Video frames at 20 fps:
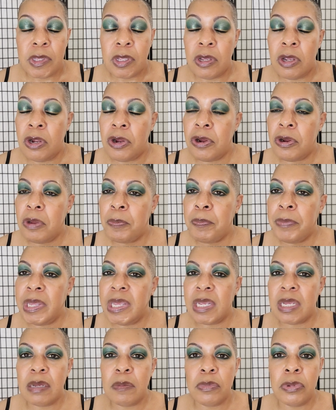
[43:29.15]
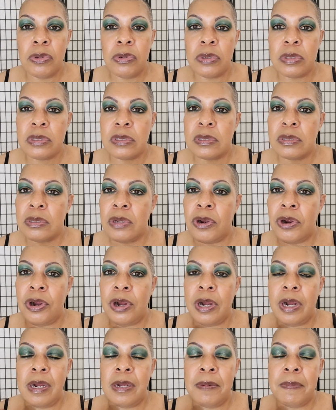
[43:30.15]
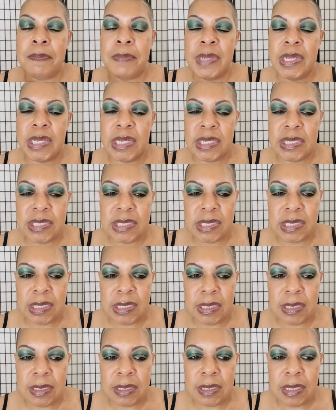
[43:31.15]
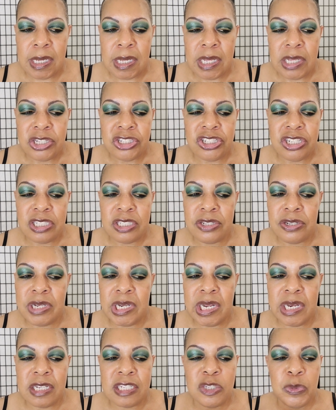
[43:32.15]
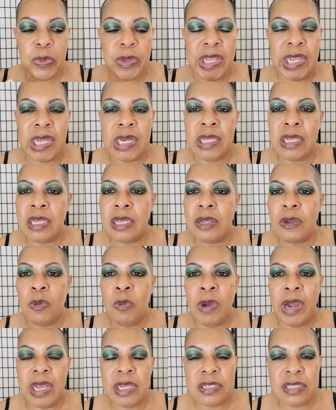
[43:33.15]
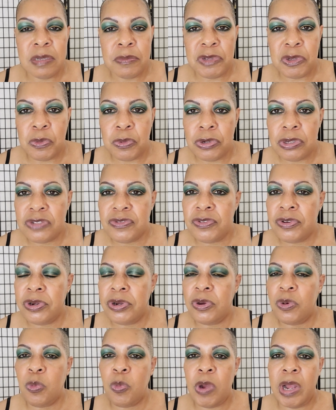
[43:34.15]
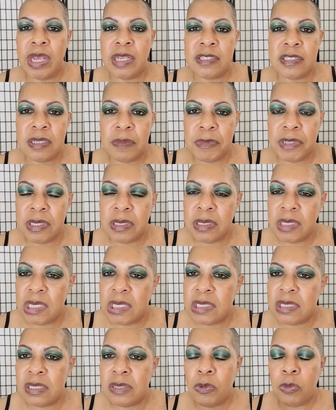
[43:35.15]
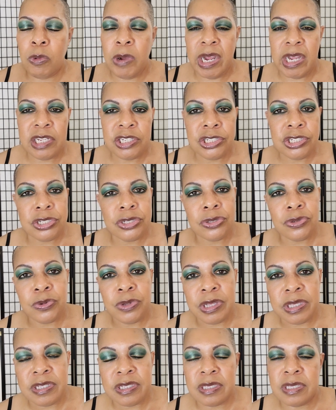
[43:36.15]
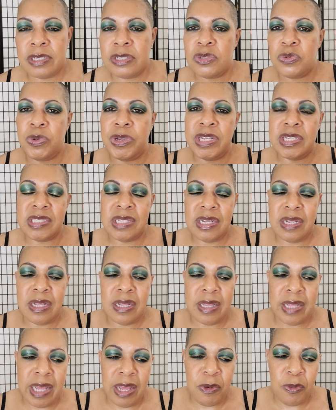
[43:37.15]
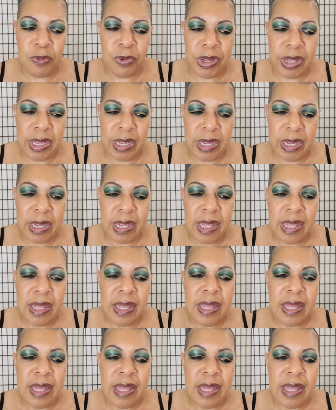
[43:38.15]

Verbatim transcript: Her makeup looks are amazing. She's good at explaining why something works for her, why something doesn't, why she's doing this this way instead of that way.